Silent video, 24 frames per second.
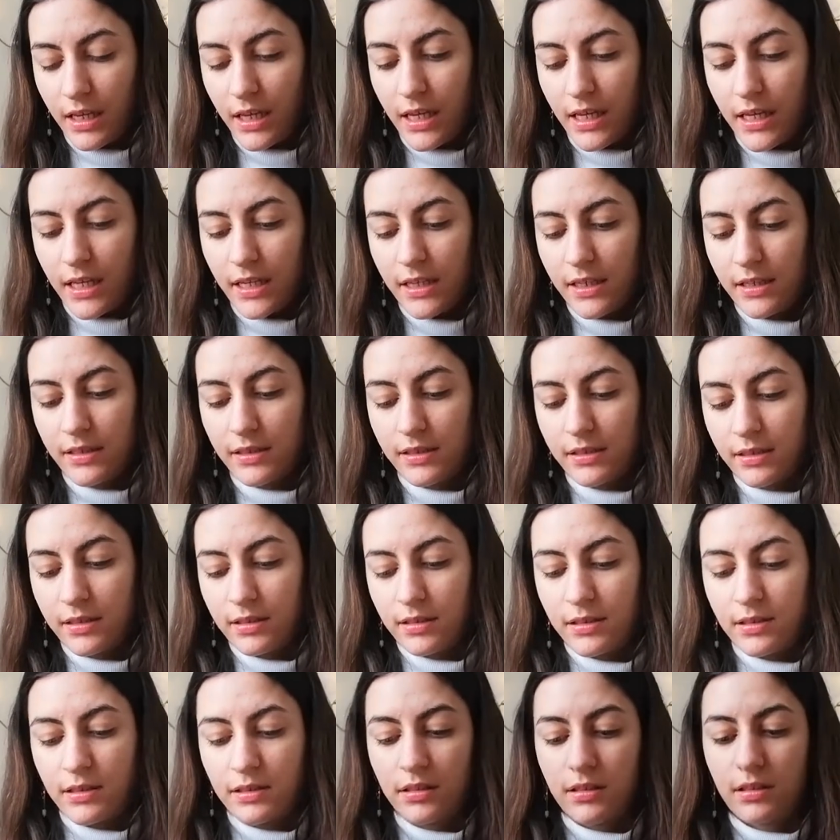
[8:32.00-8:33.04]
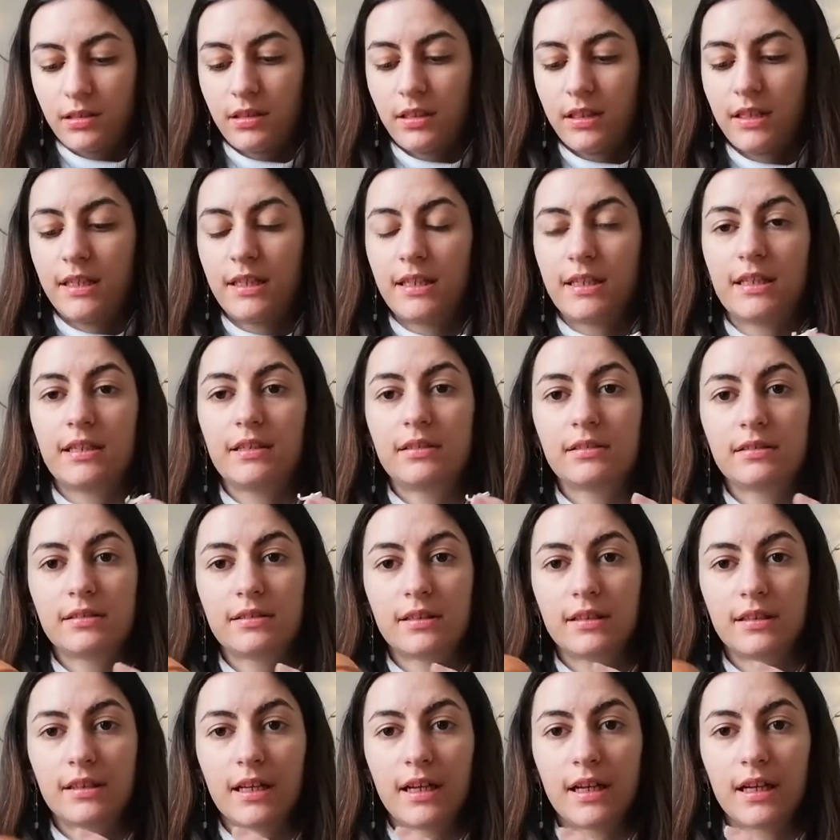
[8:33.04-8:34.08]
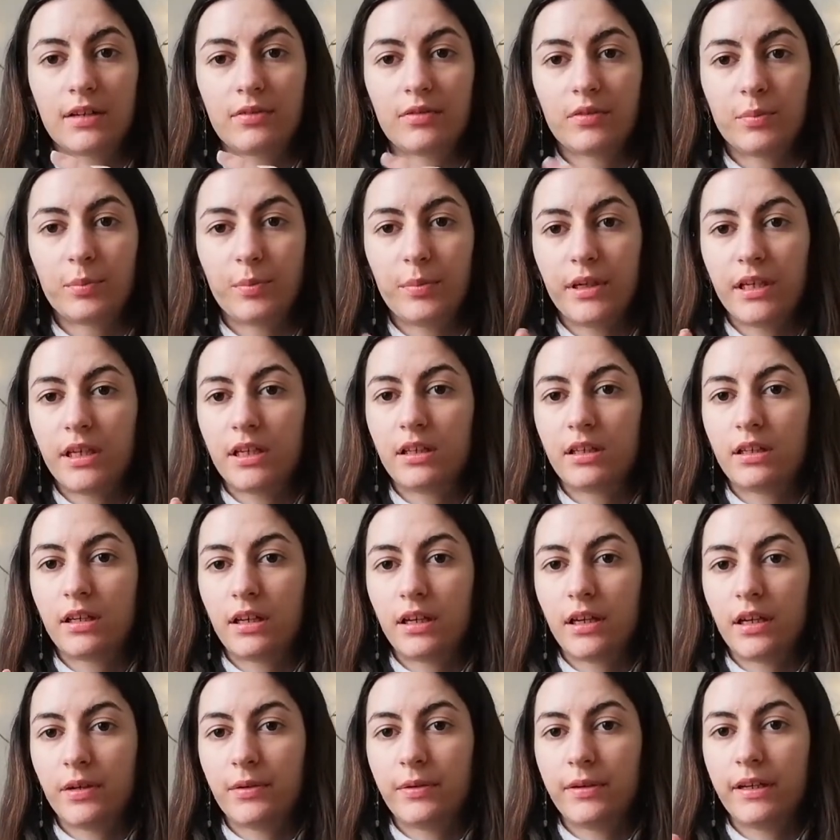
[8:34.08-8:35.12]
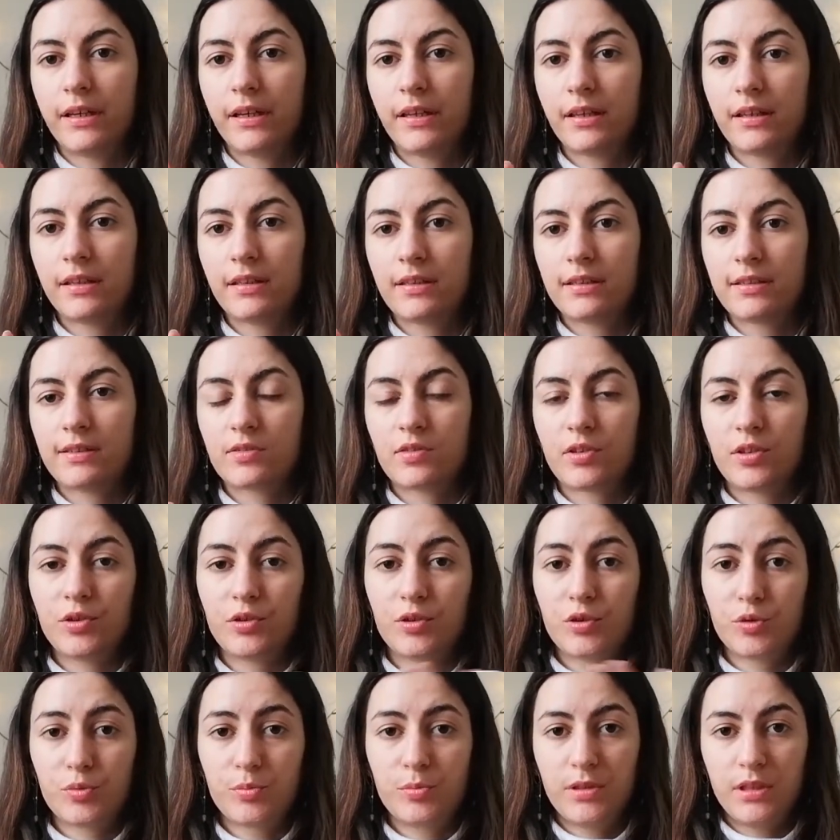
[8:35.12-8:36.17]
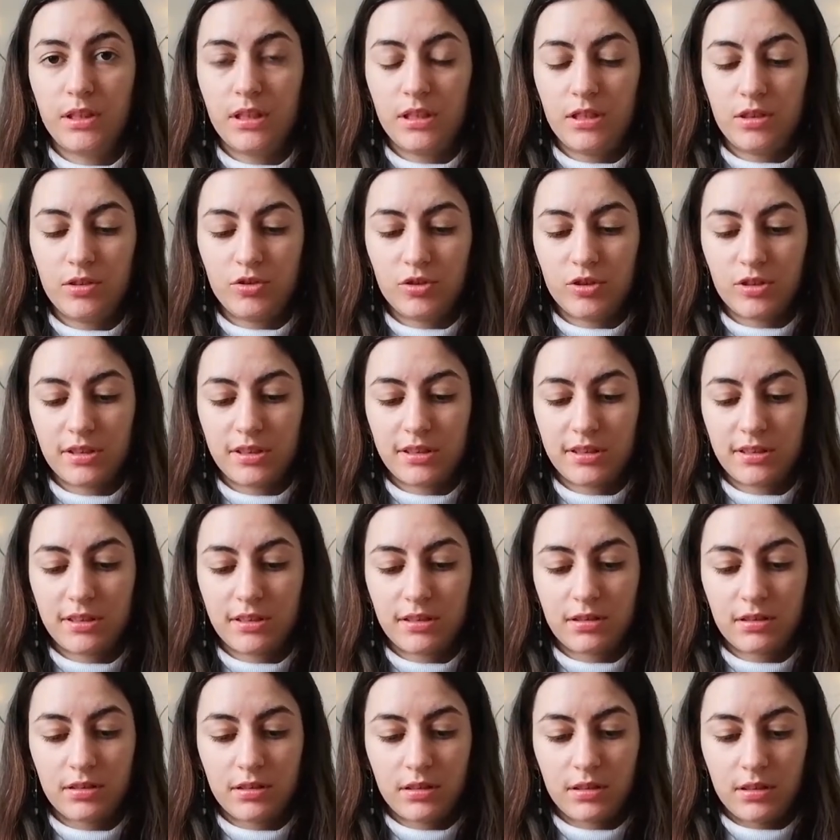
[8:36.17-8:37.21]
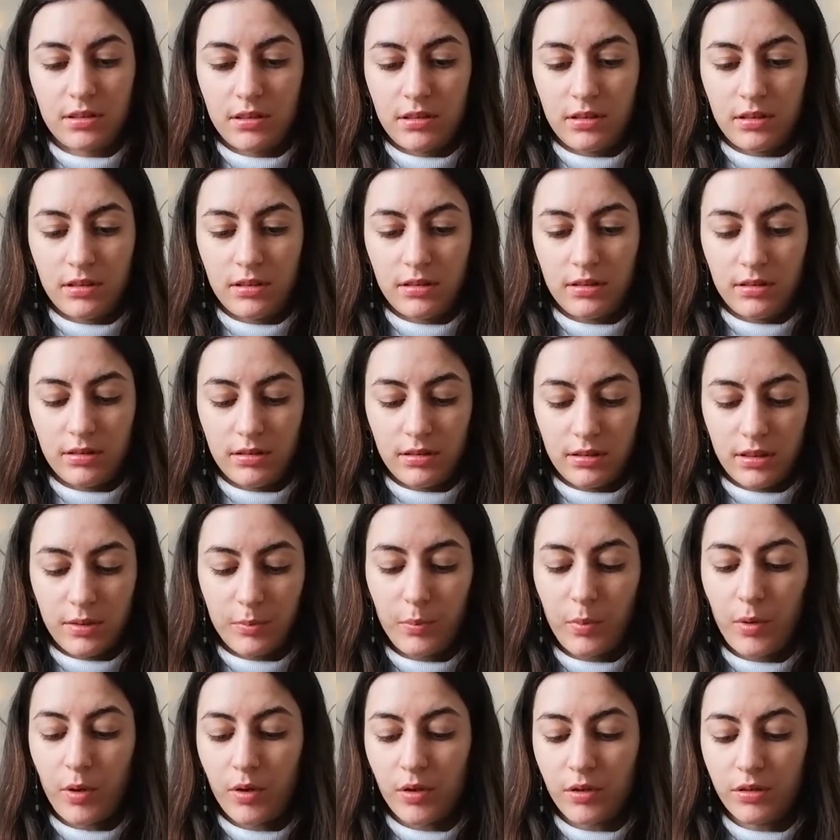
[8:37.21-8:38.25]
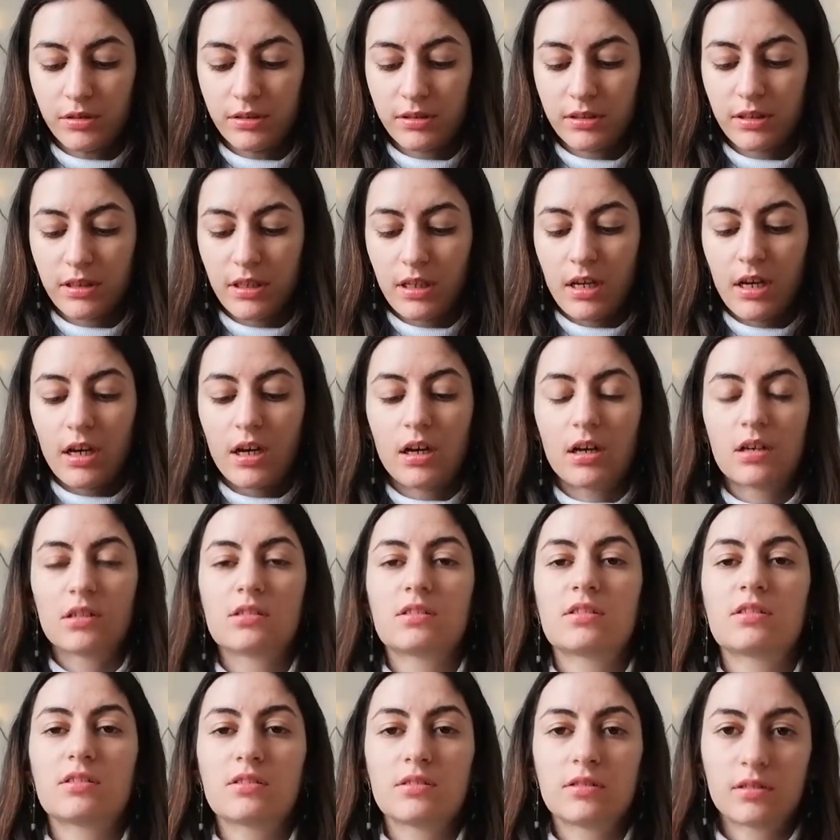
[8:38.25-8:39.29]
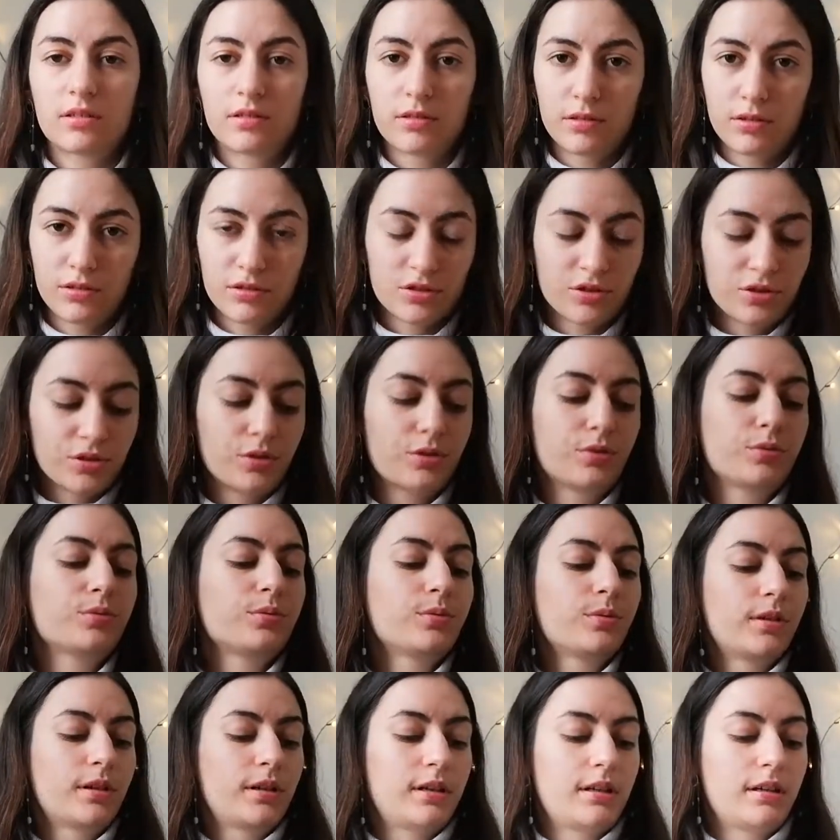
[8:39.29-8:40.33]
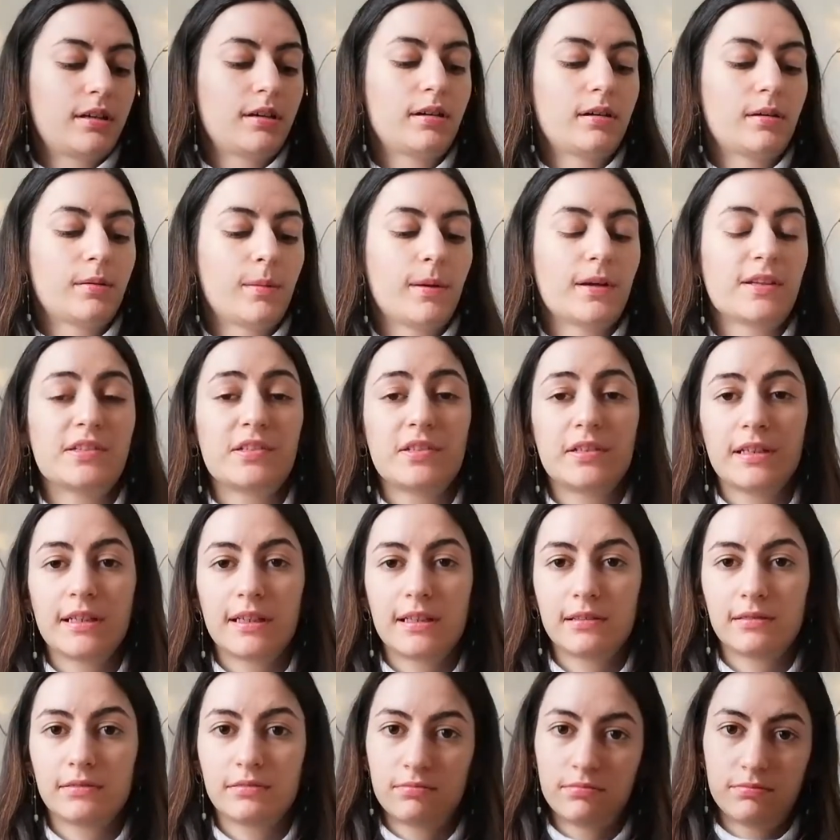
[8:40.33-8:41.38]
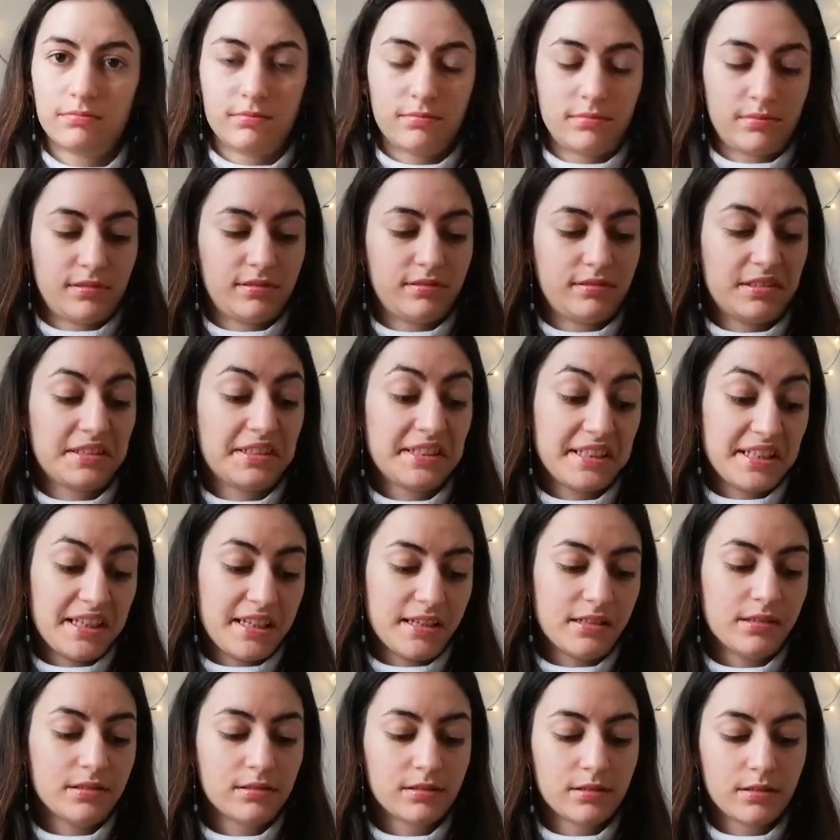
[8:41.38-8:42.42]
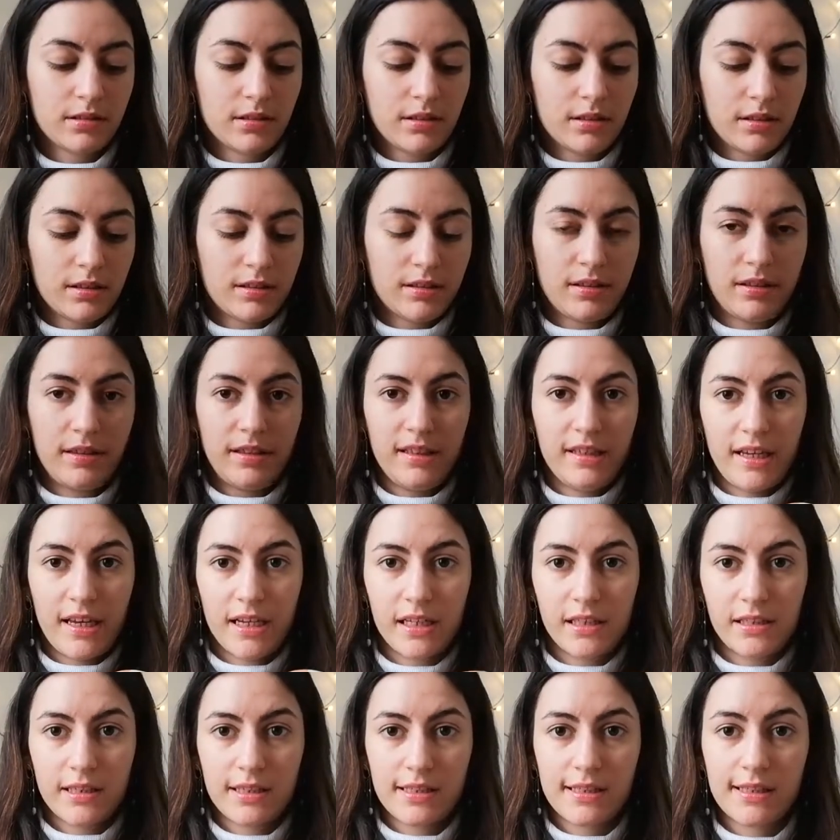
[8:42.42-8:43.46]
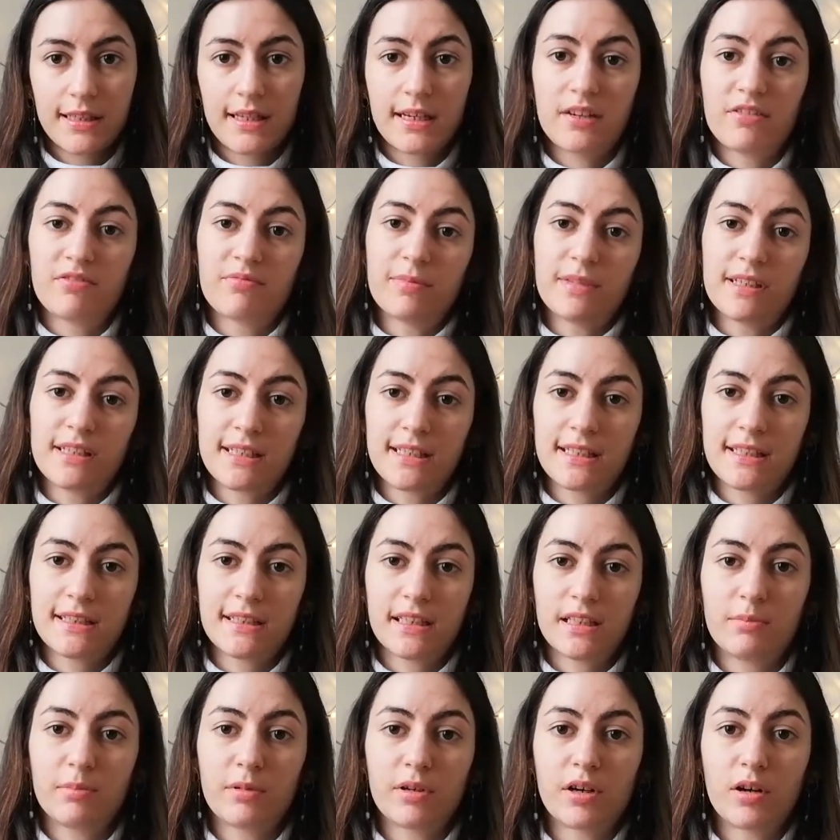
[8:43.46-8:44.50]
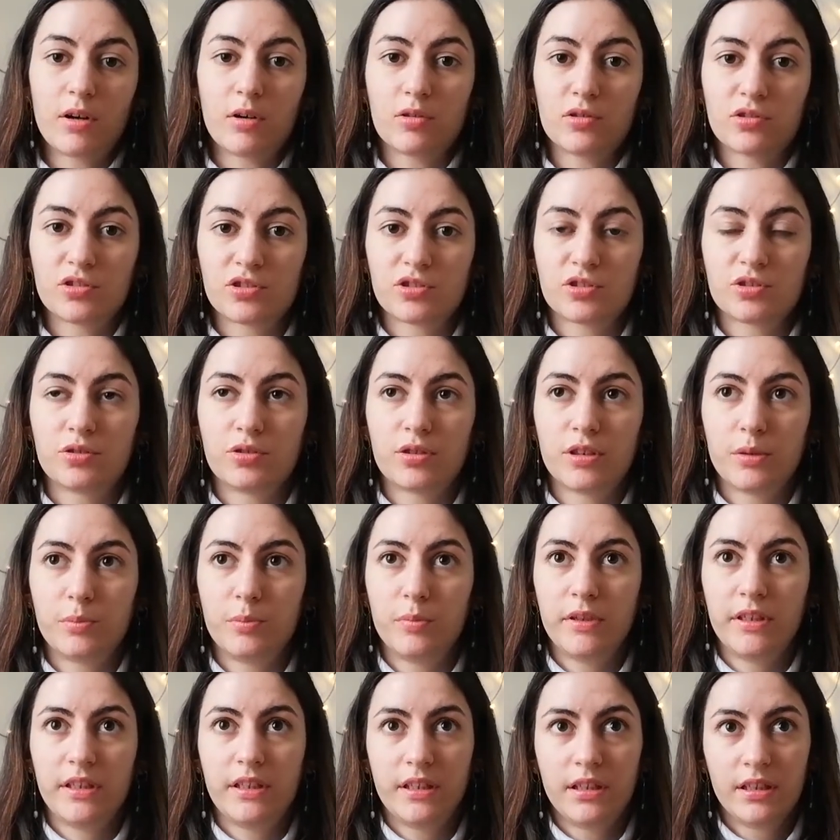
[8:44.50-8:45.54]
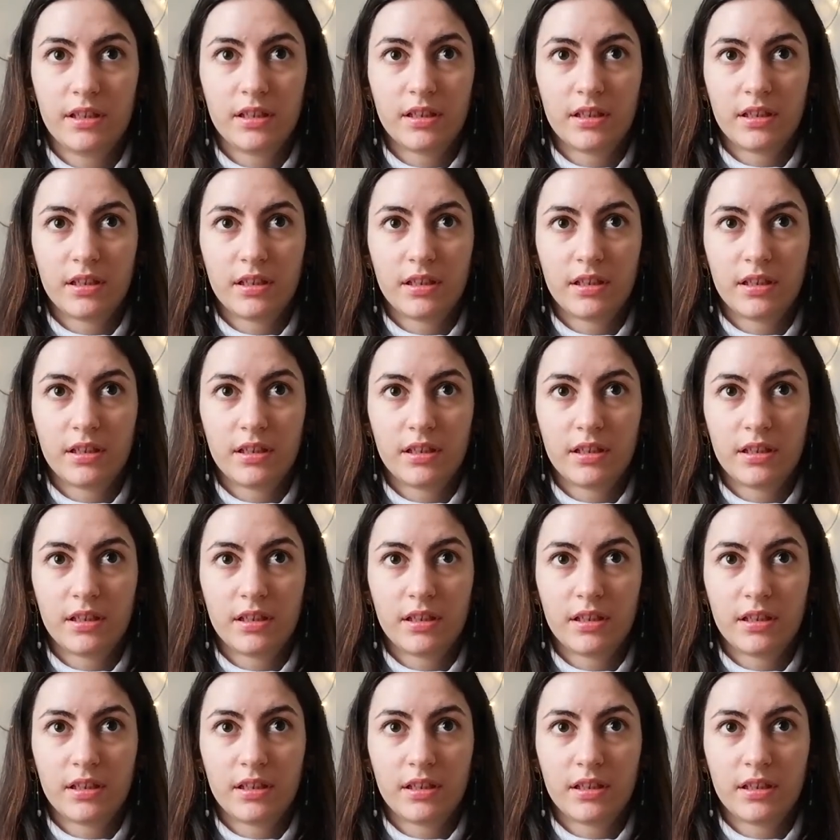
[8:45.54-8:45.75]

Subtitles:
and here that I have a big area that is going to be just the pot. Also, as you can see, the areas that have masking tape are also going to be